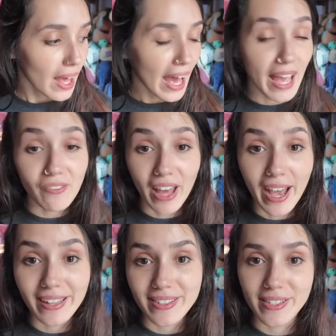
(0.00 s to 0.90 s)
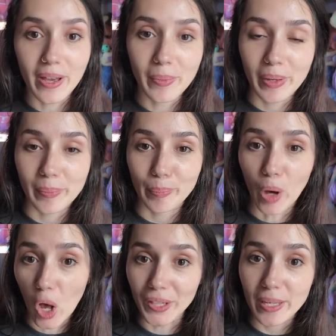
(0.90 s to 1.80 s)
I've had some
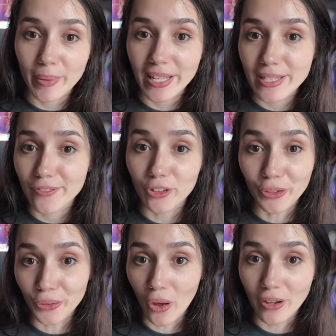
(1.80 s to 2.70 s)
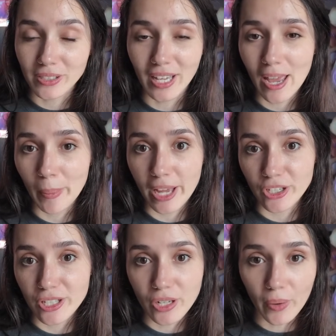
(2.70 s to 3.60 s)
poly beads for a long time. I
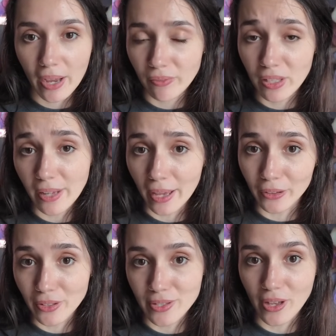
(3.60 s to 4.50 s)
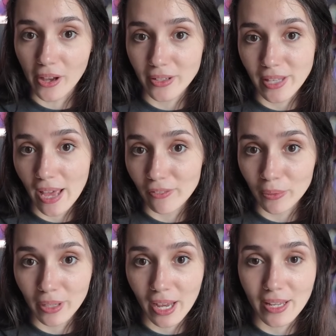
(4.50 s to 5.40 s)
just don't have the nylon socks that
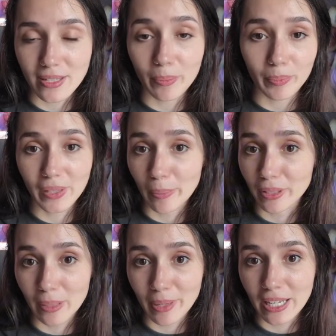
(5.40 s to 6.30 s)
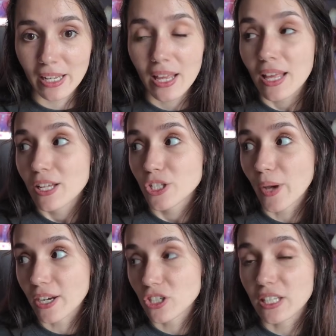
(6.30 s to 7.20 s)
everyone has that they put them in to
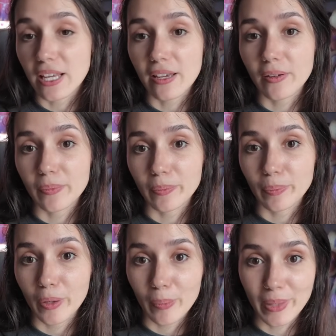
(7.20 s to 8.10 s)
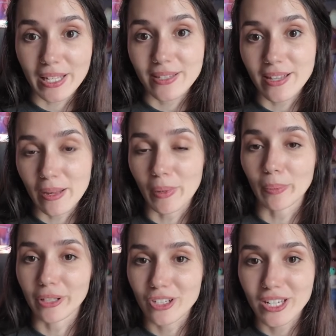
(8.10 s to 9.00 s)
actually put beads in my
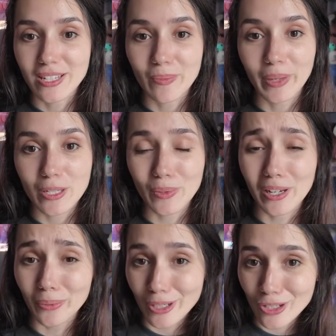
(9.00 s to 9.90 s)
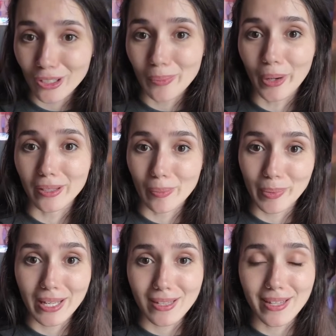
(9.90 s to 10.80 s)
plushies, because when I originally bought the
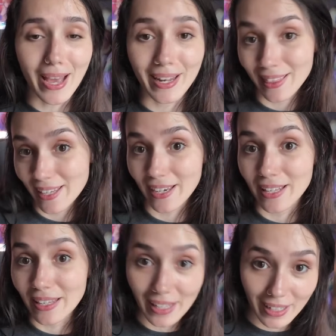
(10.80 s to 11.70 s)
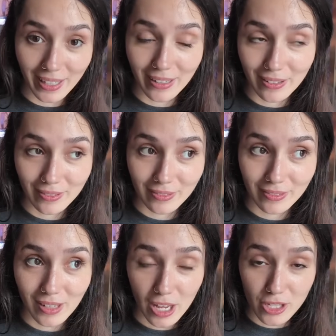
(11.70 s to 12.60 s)
beads, I didn't think I needed
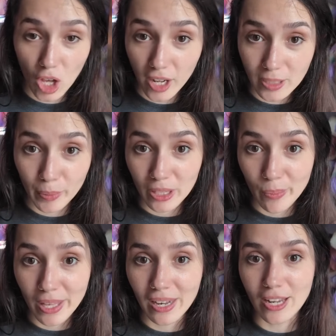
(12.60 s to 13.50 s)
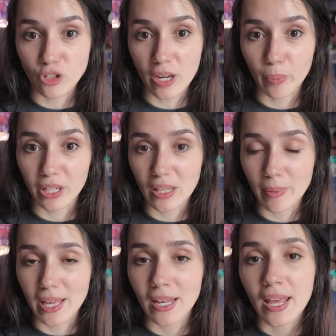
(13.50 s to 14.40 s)
a sock to put them in, and I tried putting them
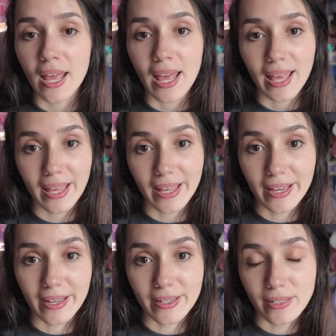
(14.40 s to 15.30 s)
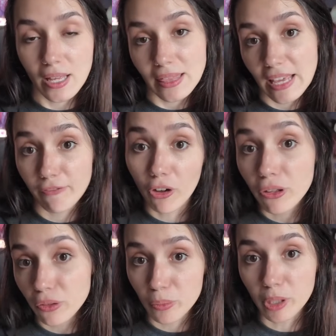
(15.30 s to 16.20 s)
in, and they fall
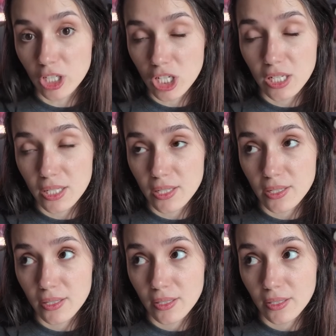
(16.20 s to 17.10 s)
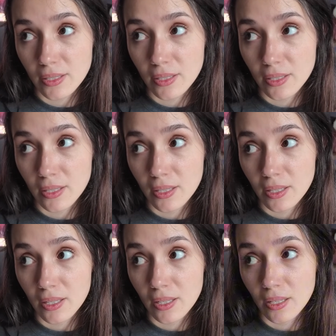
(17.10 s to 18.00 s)
through plushies
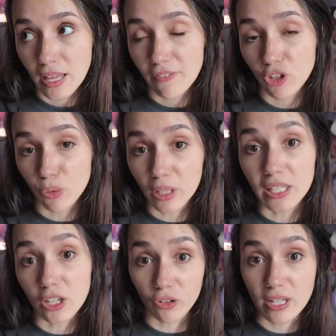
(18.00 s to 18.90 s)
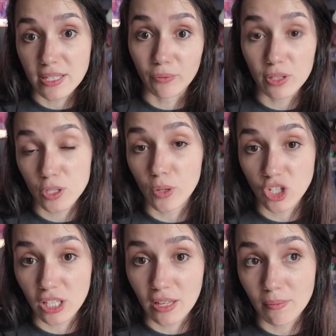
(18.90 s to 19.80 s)
if you're really aggressive with
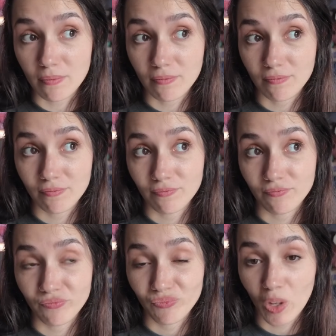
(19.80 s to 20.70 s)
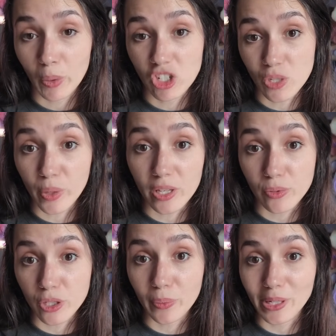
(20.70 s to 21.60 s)
squishing them, which is what you
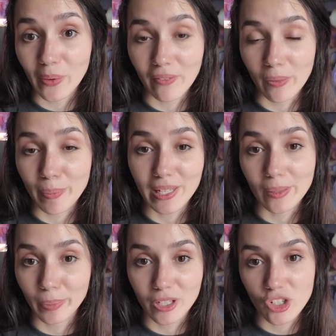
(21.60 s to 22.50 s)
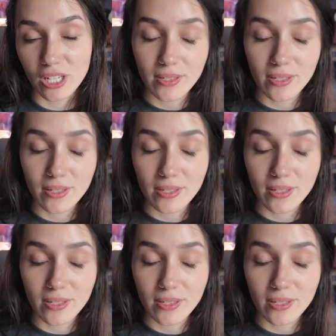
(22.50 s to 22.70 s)
do when you have a beaded plushie.